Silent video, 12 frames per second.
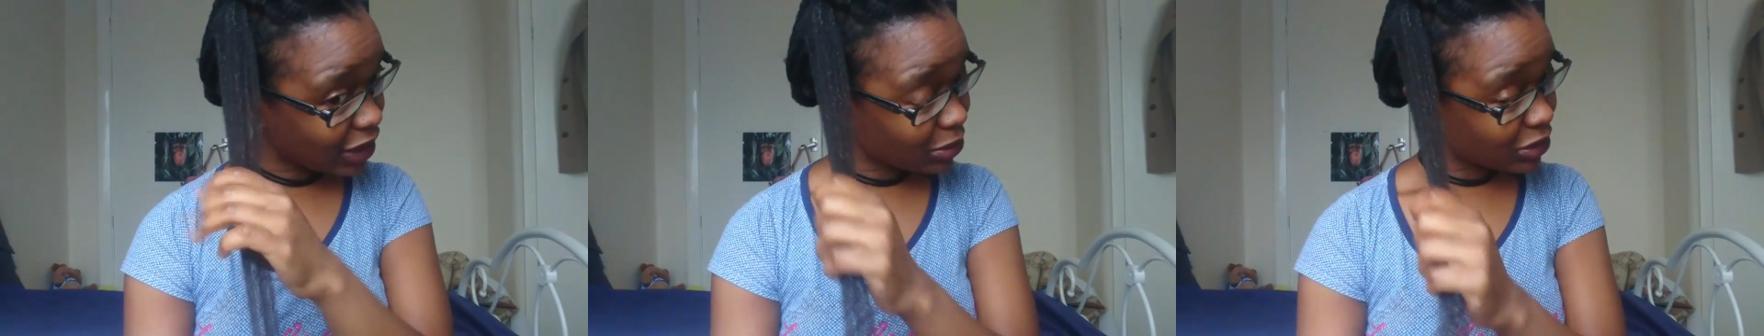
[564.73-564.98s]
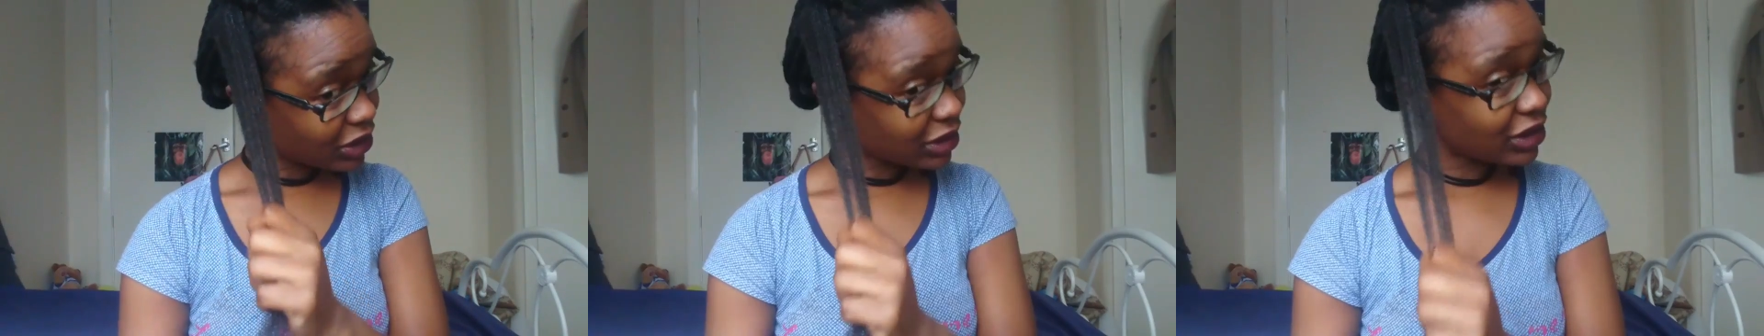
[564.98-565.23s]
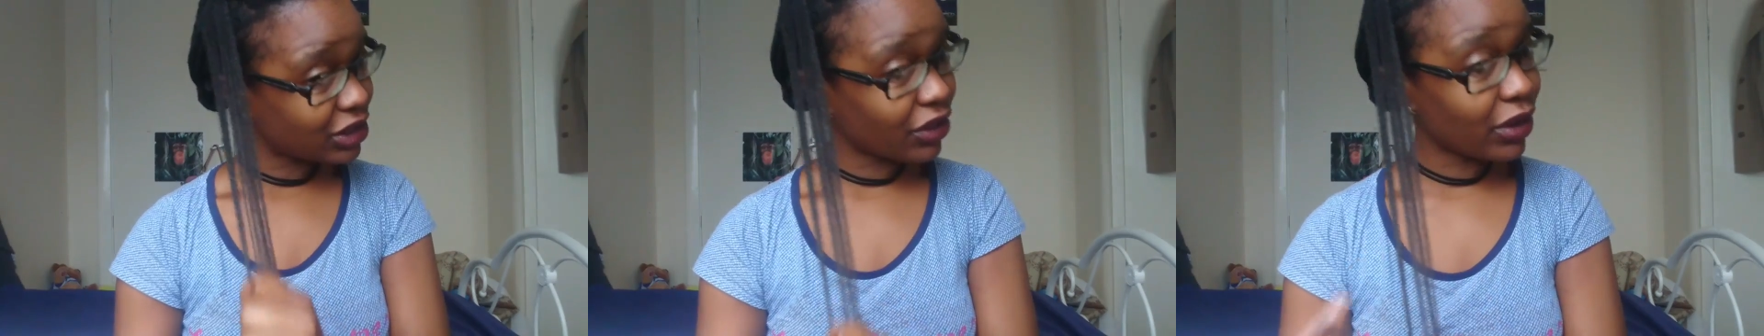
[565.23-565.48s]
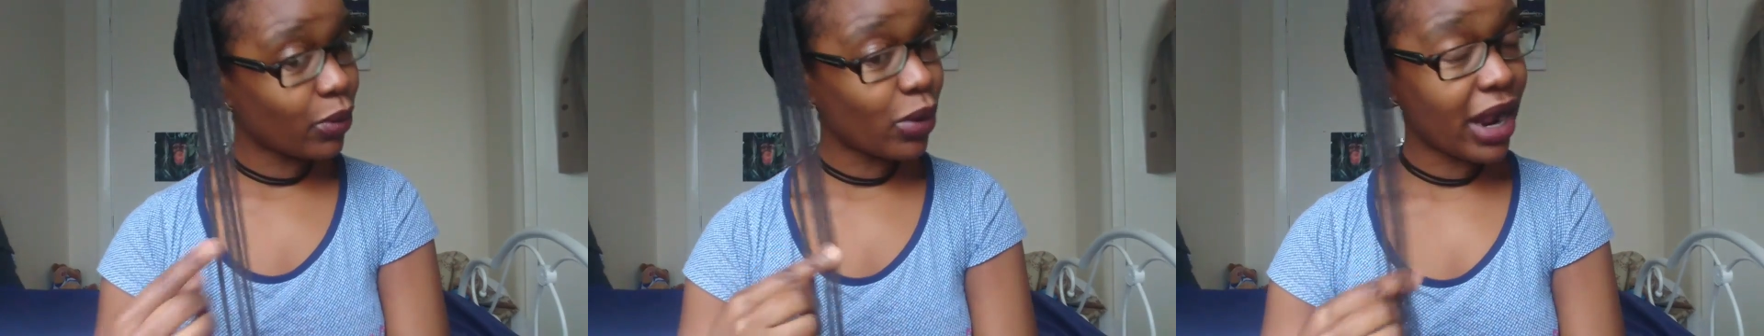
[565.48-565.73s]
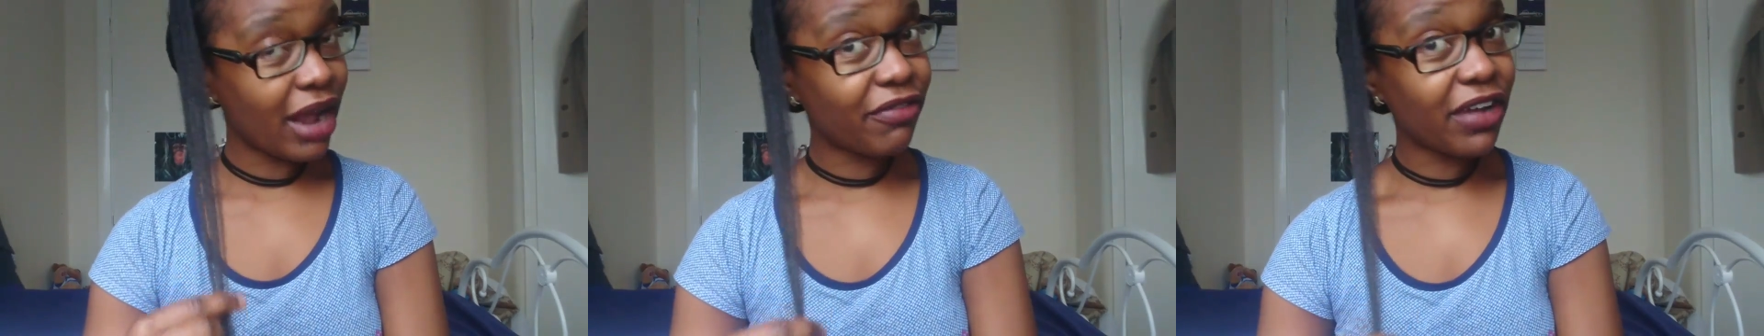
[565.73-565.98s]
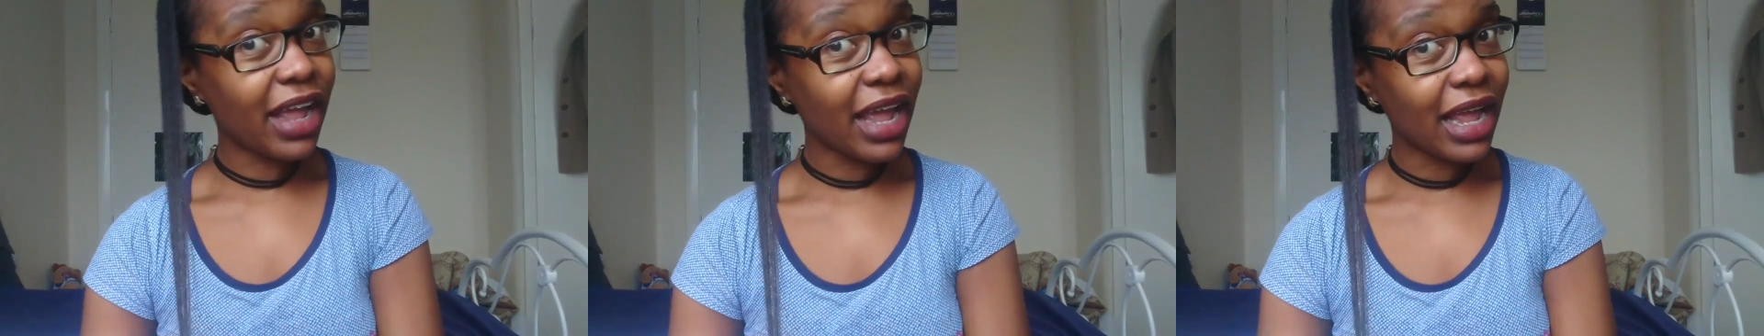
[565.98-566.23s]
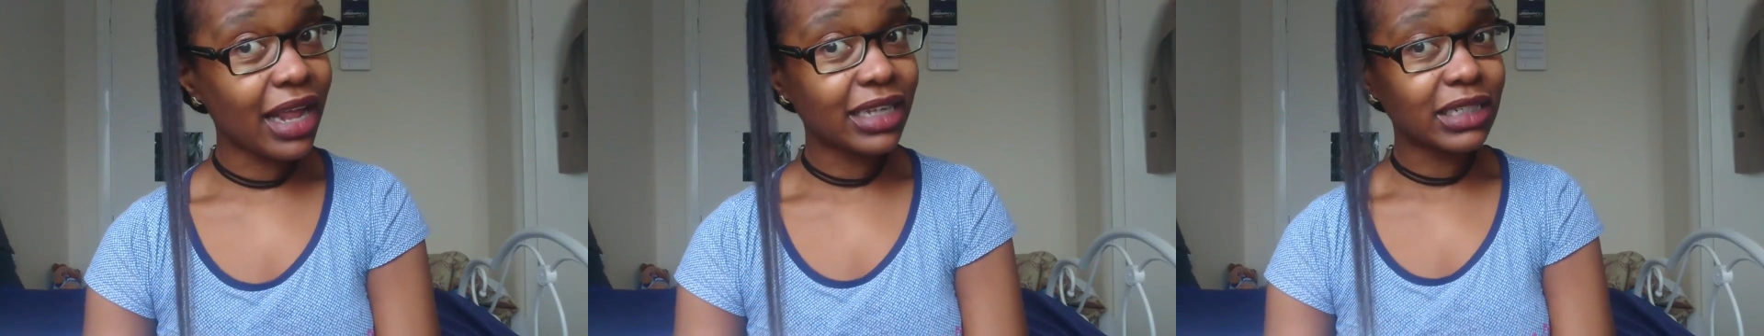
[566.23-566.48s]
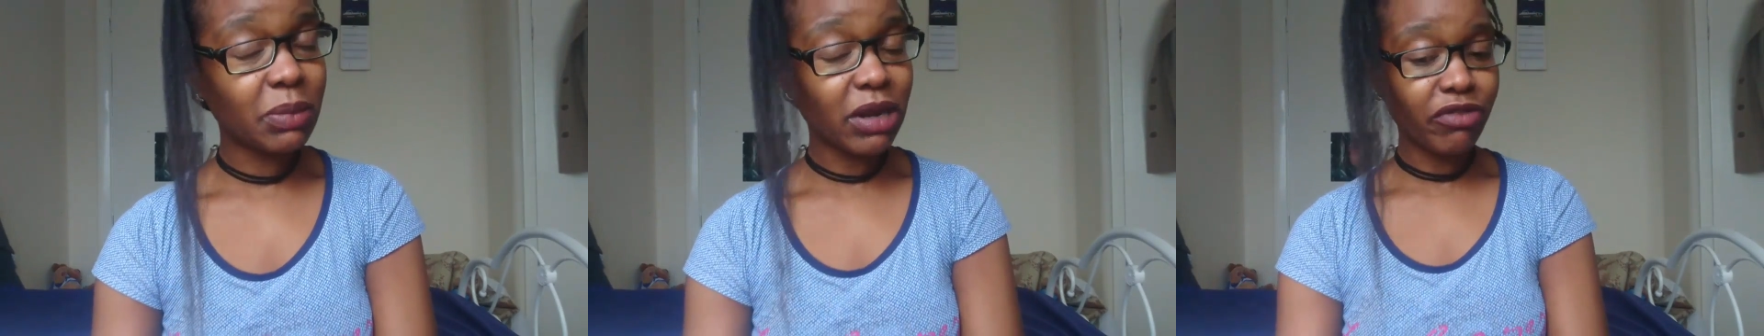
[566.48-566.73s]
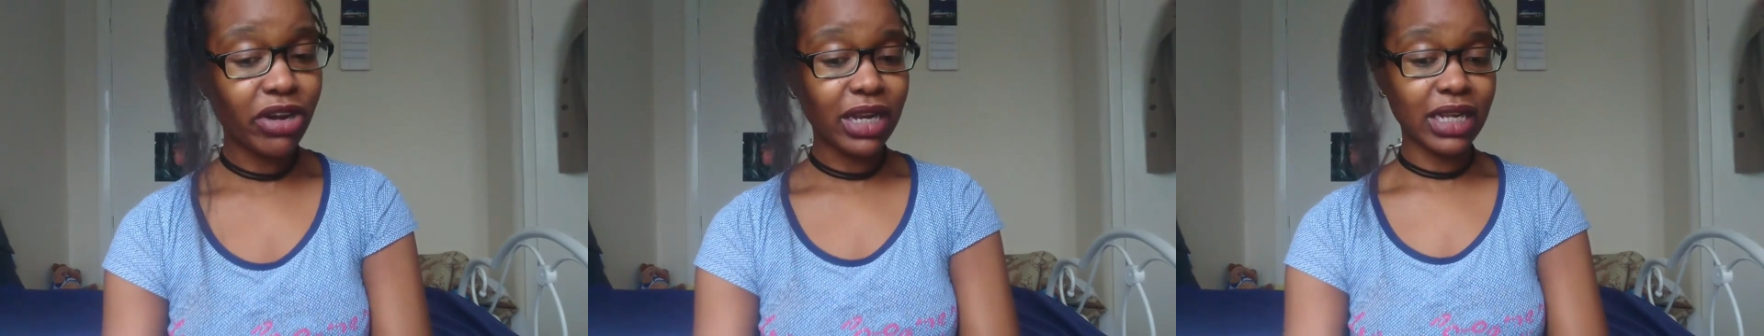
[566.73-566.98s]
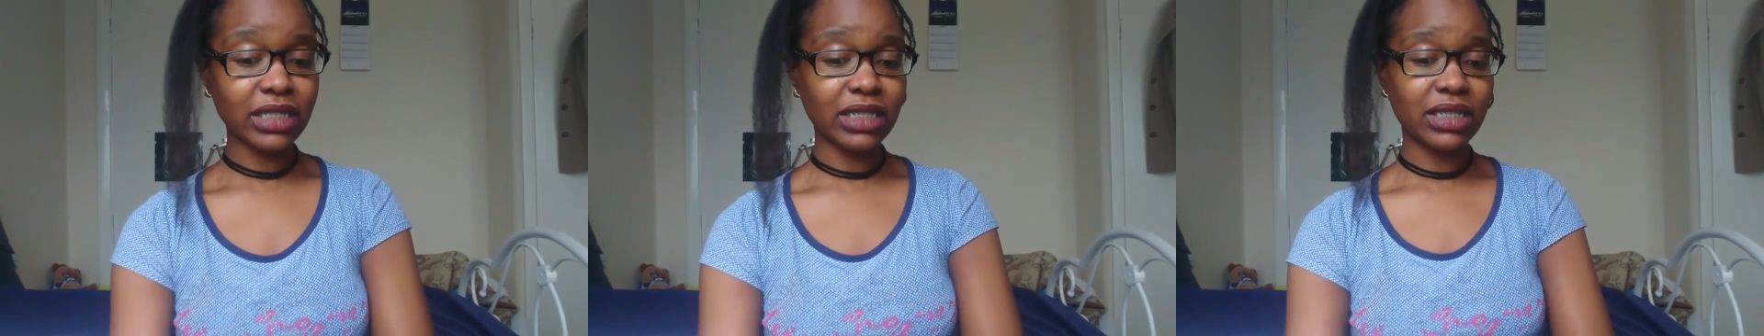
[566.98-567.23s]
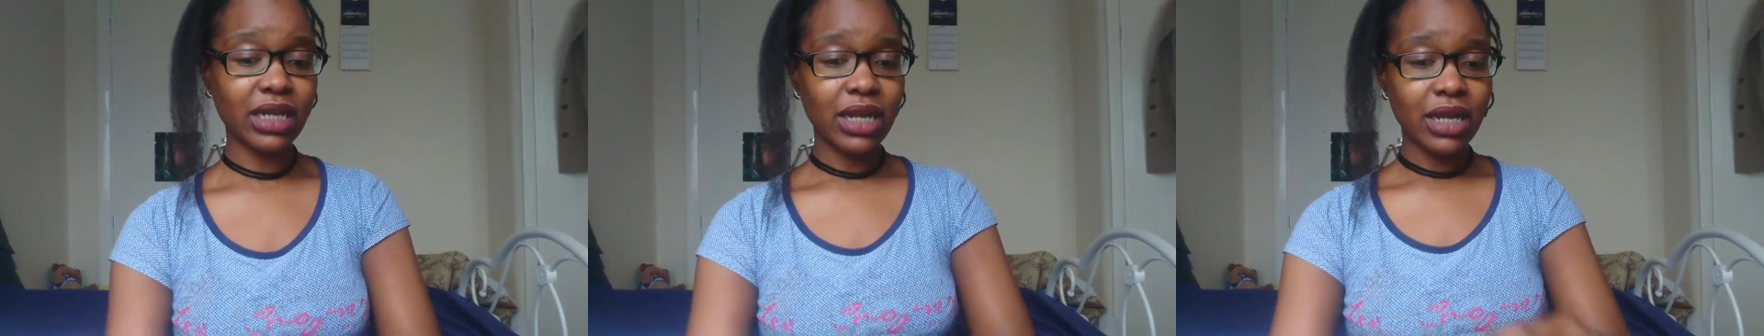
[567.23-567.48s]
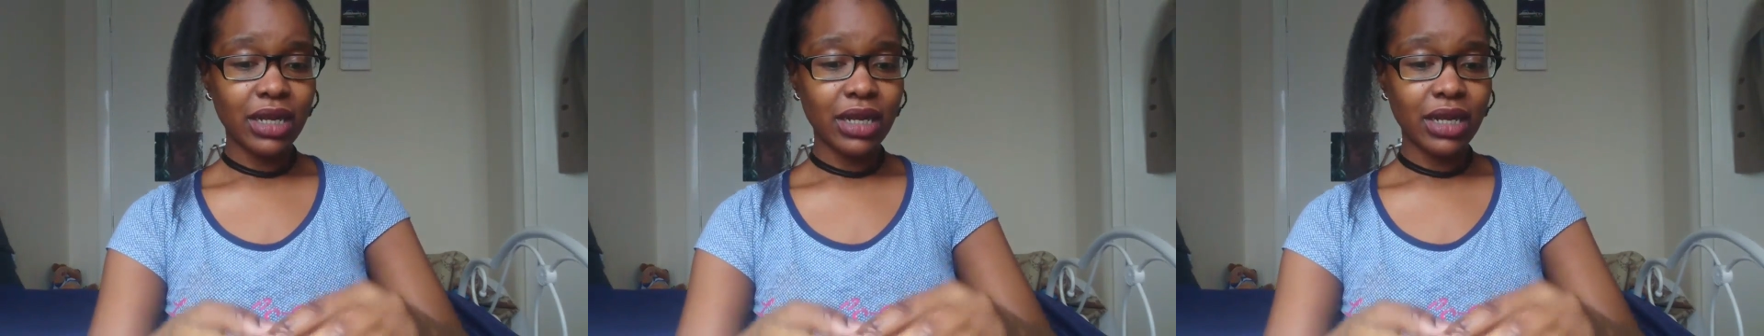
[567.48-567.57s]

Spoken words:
downwards so that whatever hair has been released